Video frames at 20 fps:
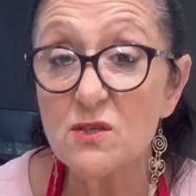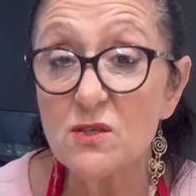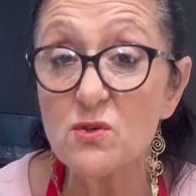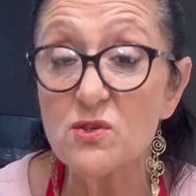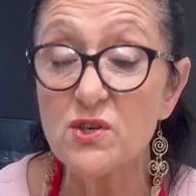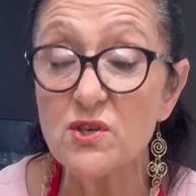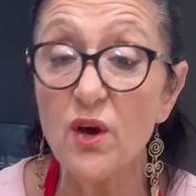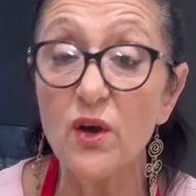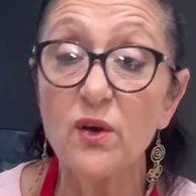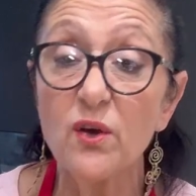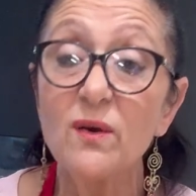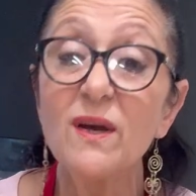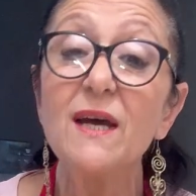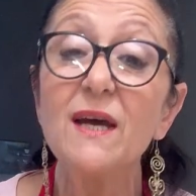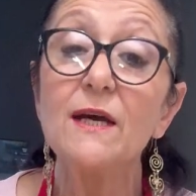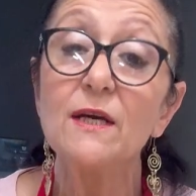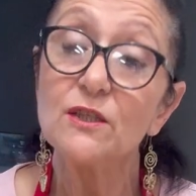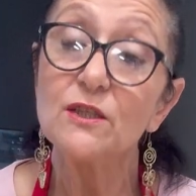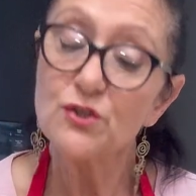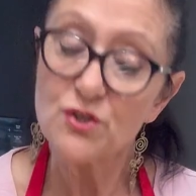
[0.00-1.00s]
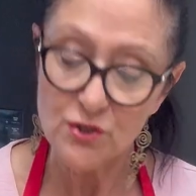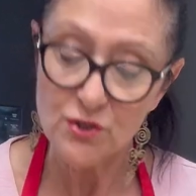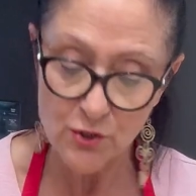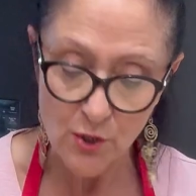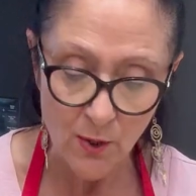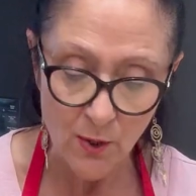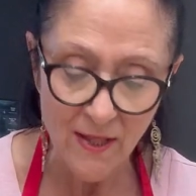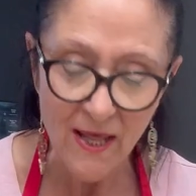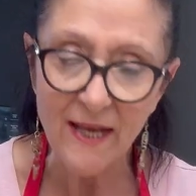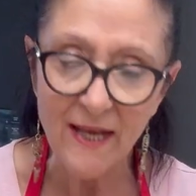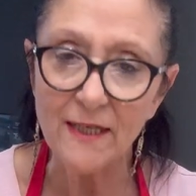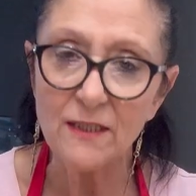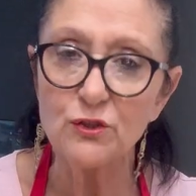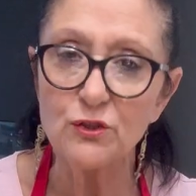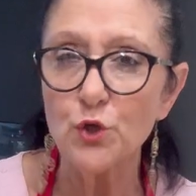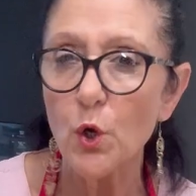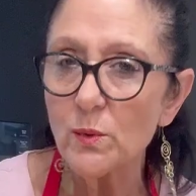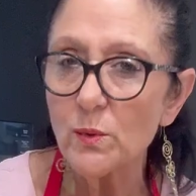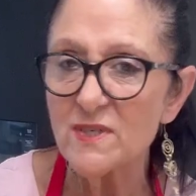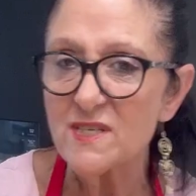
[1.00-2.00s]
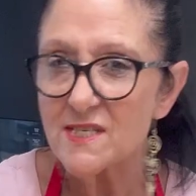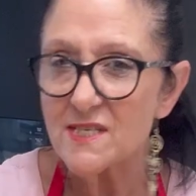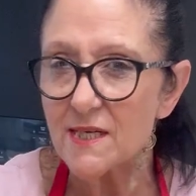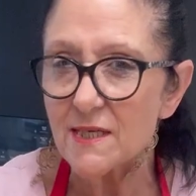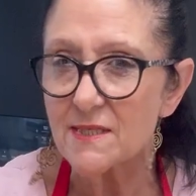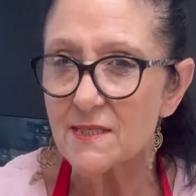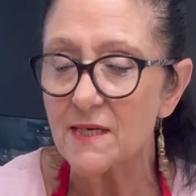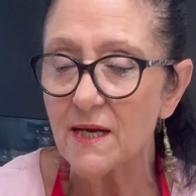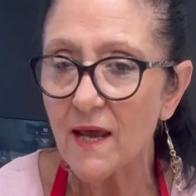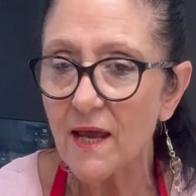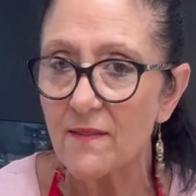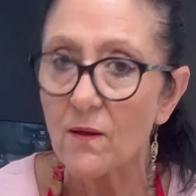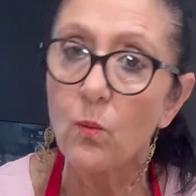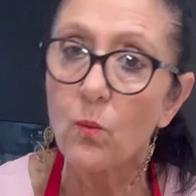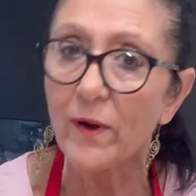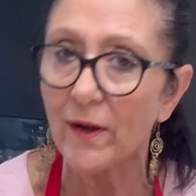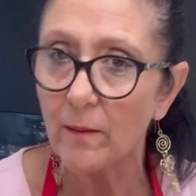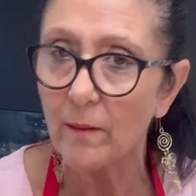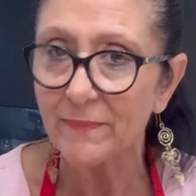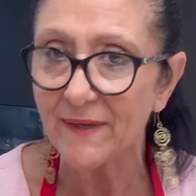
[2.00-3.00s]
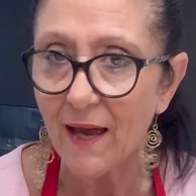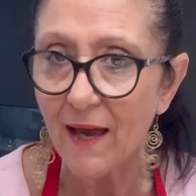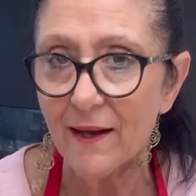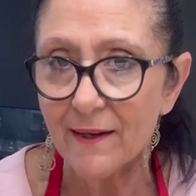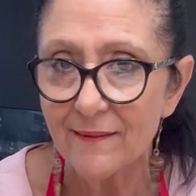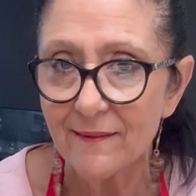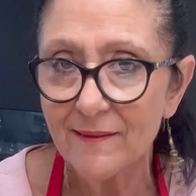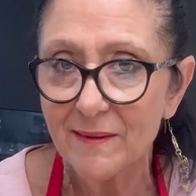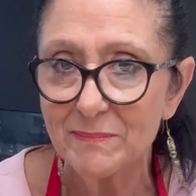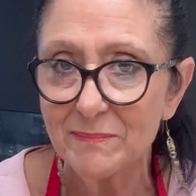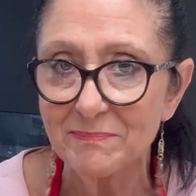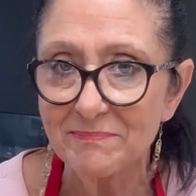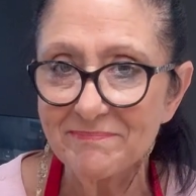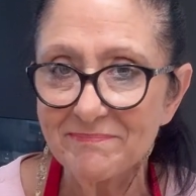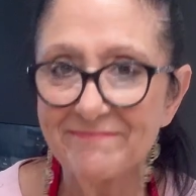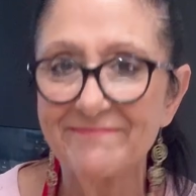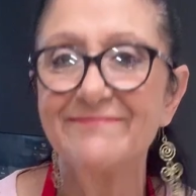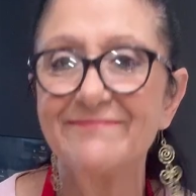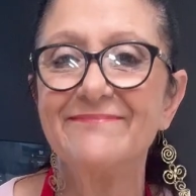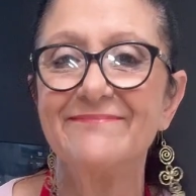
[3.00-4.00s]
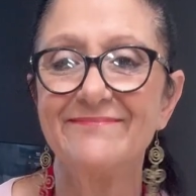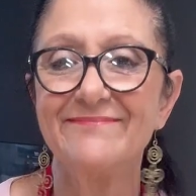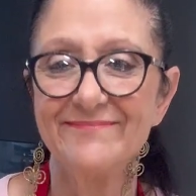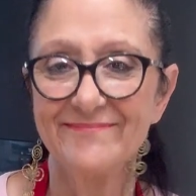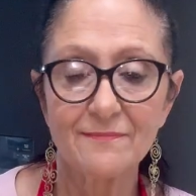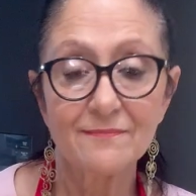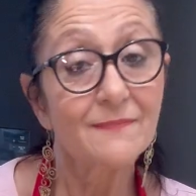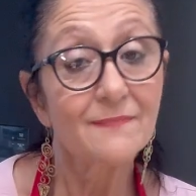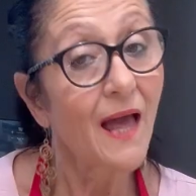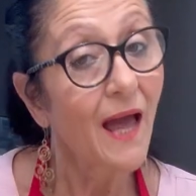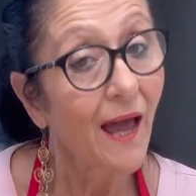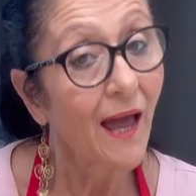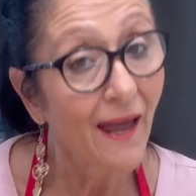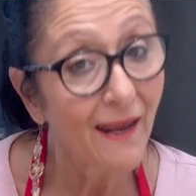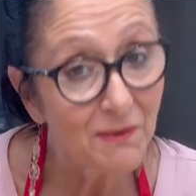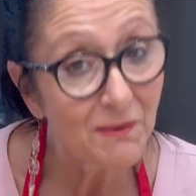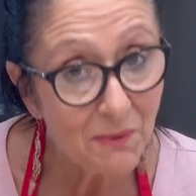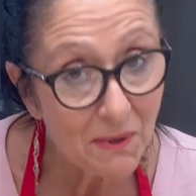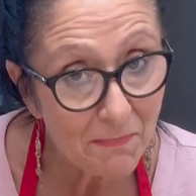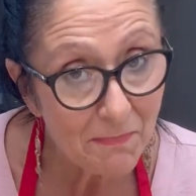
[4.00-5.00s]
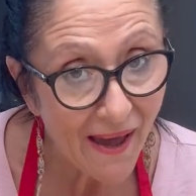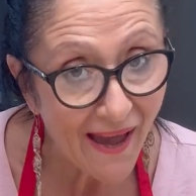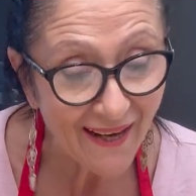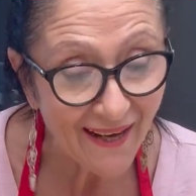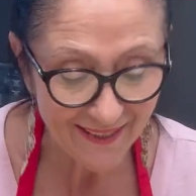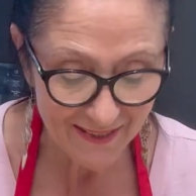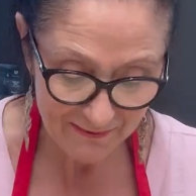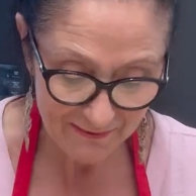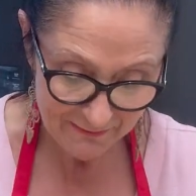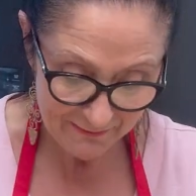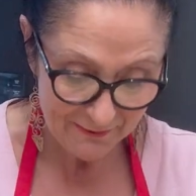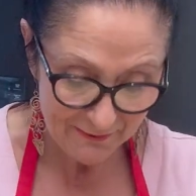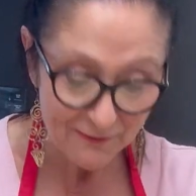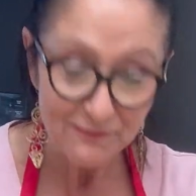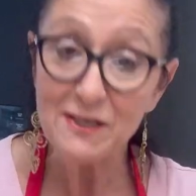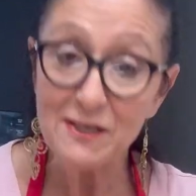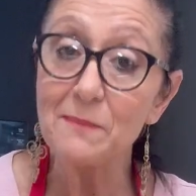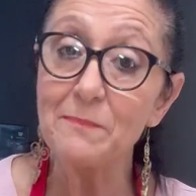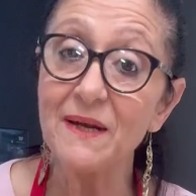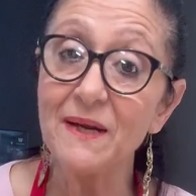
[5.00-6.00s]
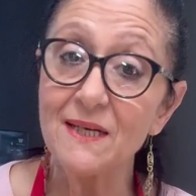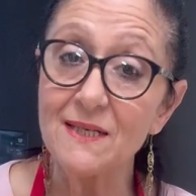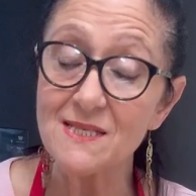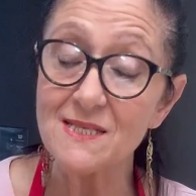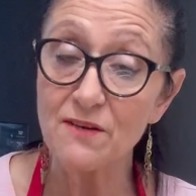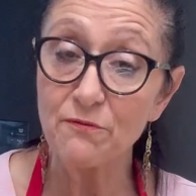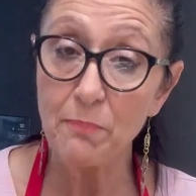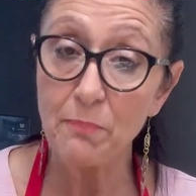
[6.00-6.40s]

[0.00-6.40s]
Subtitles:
or so, just so they don't stick together when I'm cutting them. And we're back. 15 minutes have